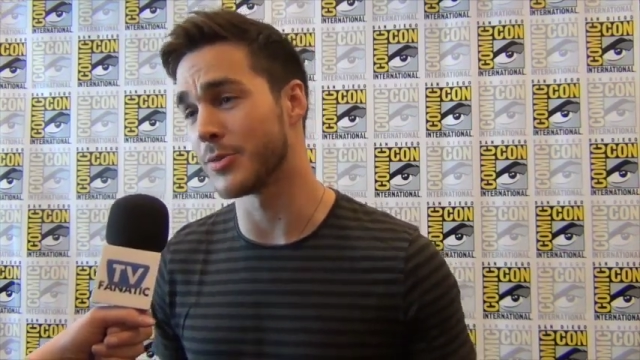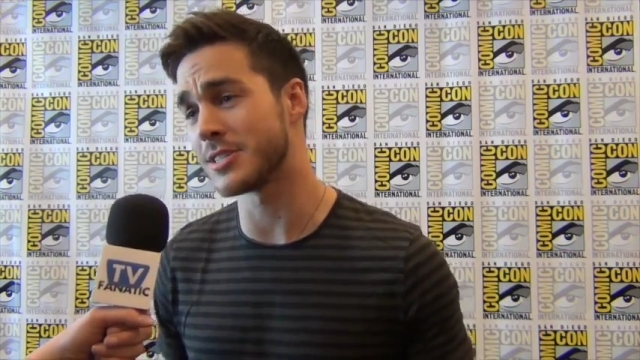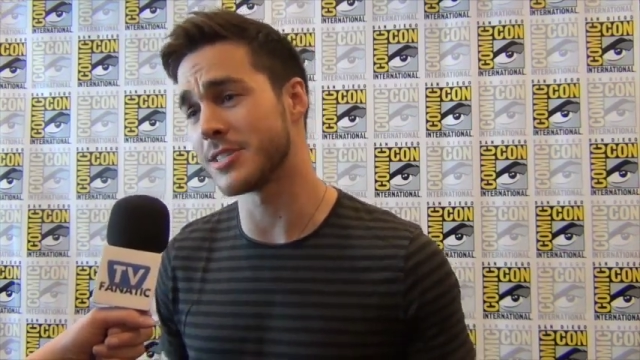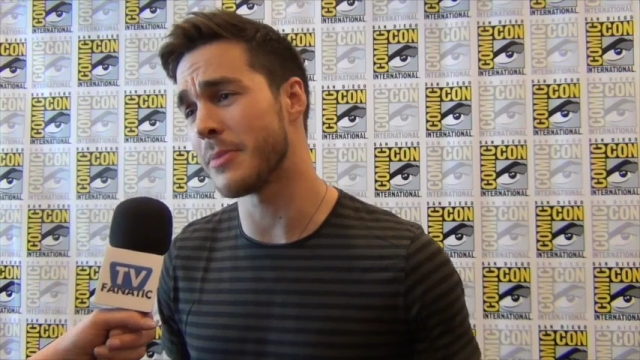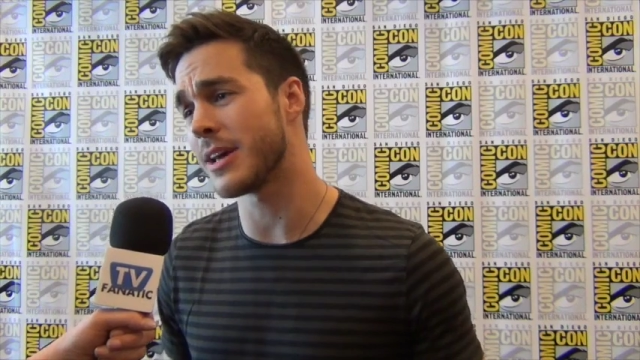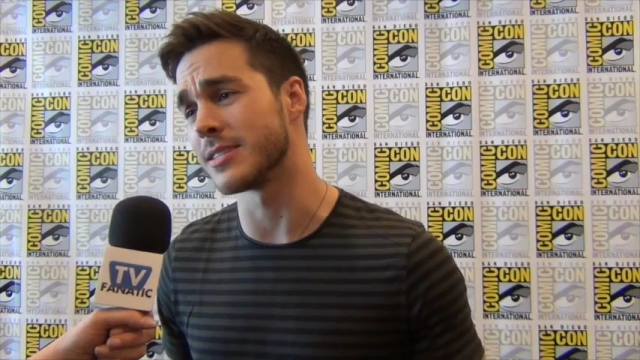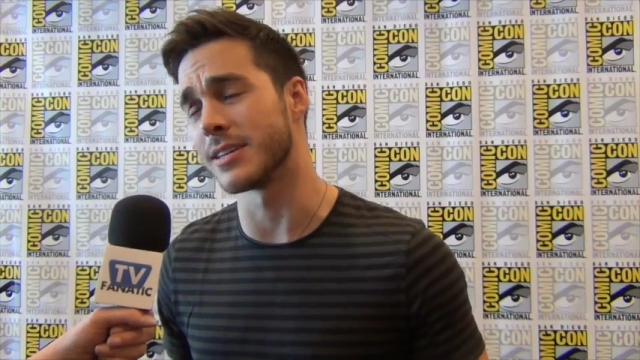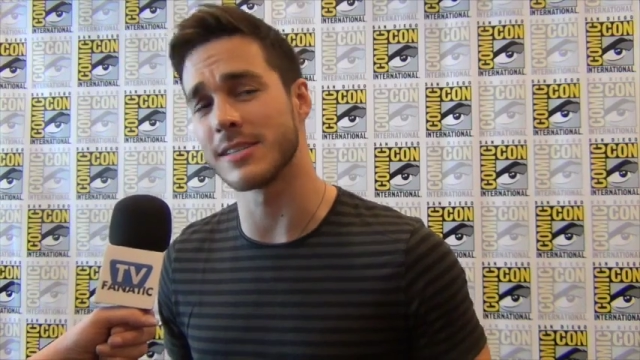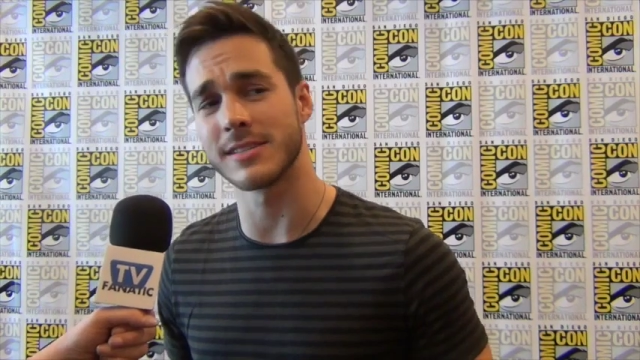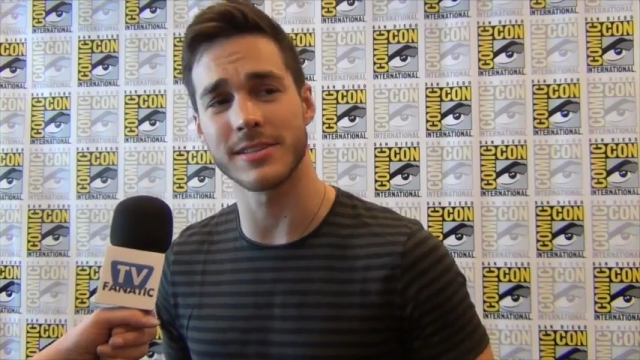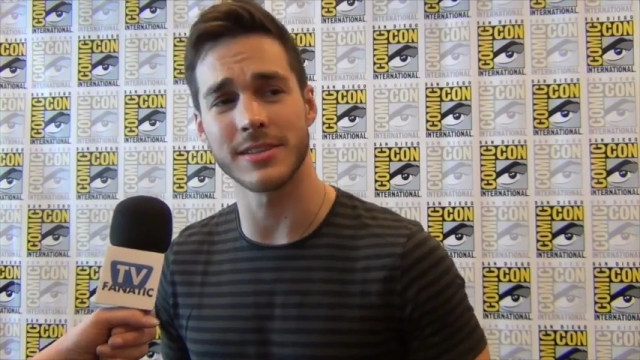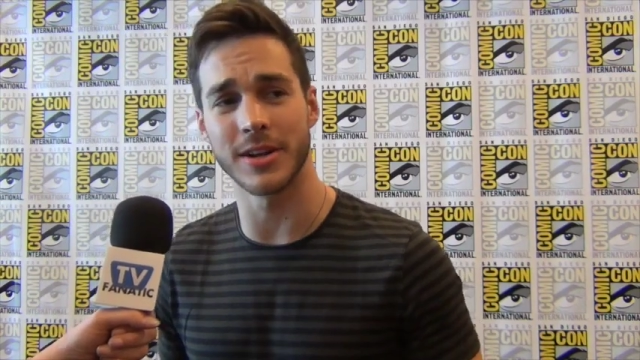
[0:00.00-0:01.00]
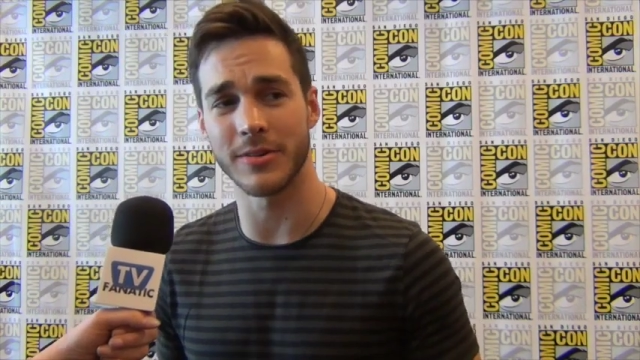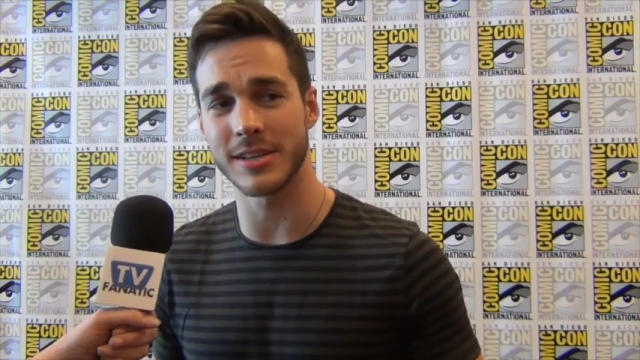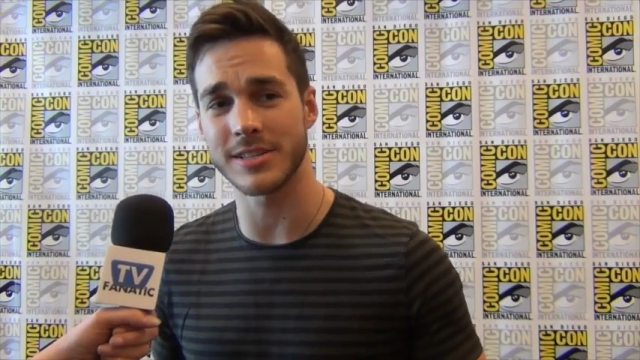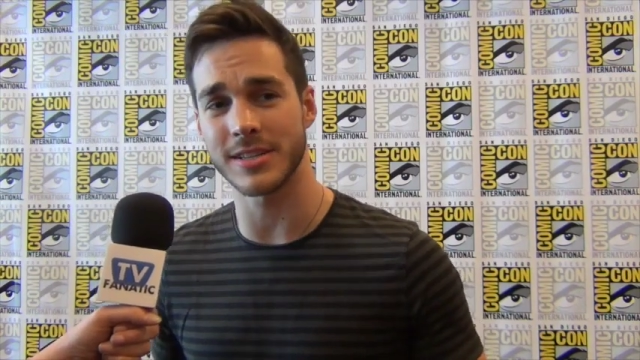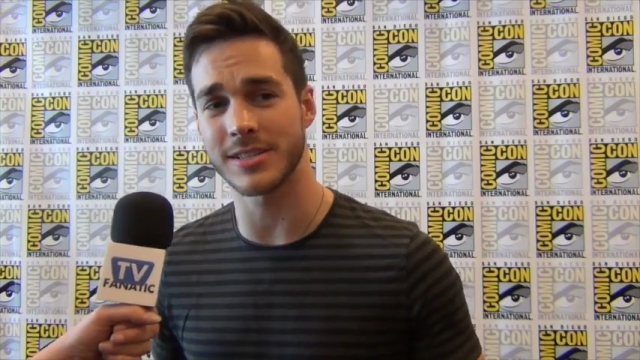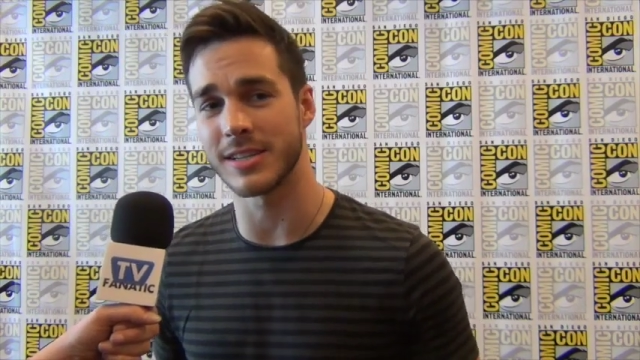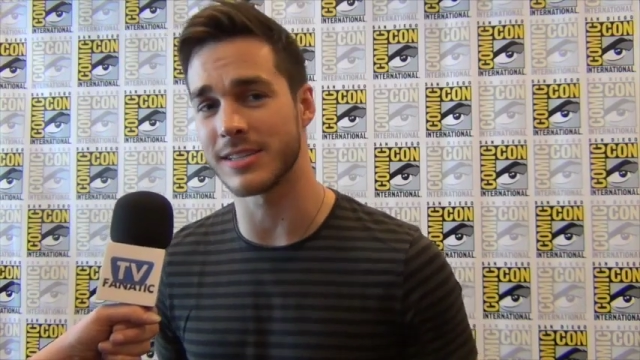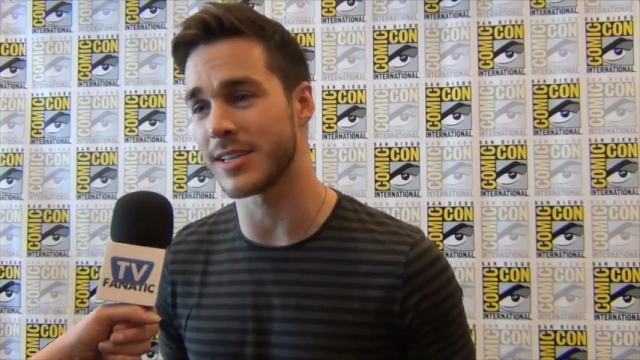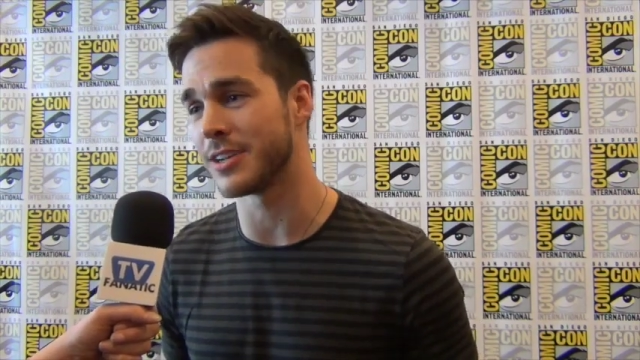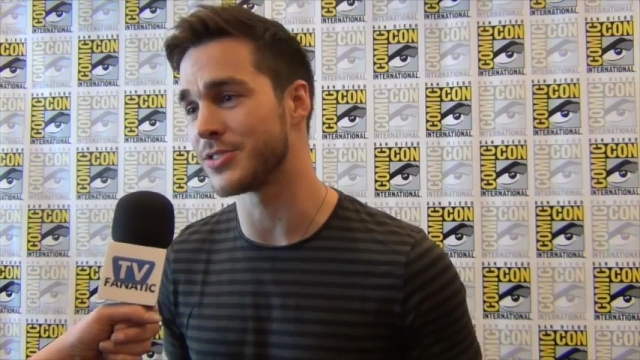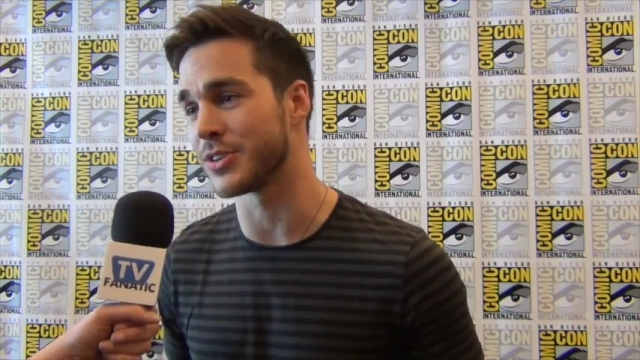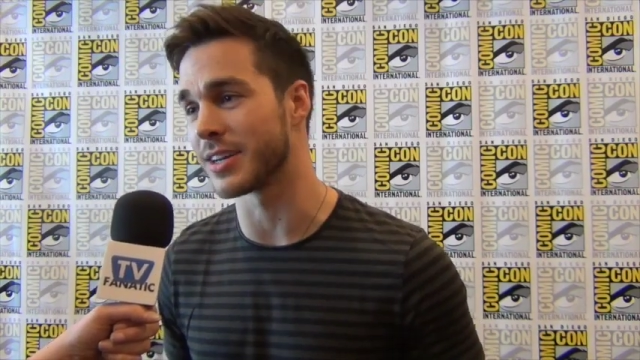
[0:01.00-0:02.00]
which is amazing because you know he's such an
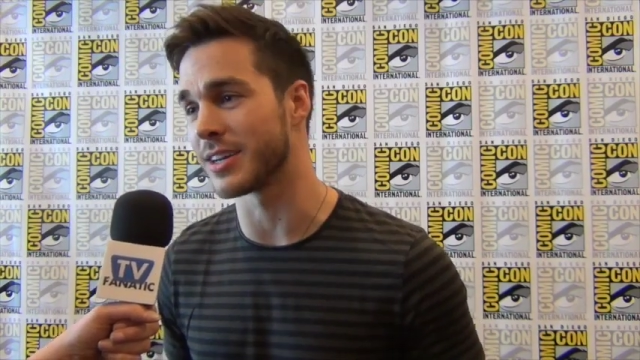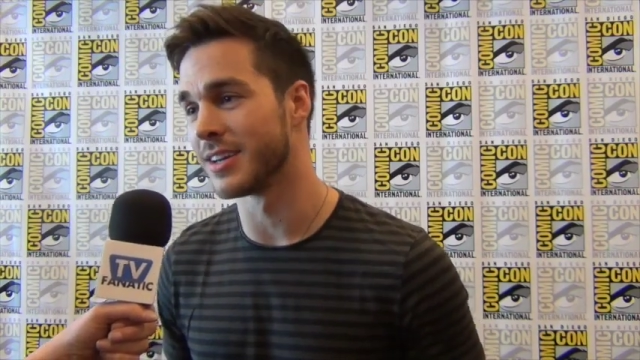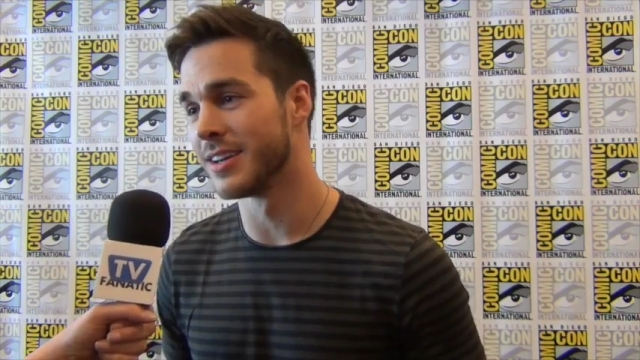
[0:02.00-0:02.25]
eccentric,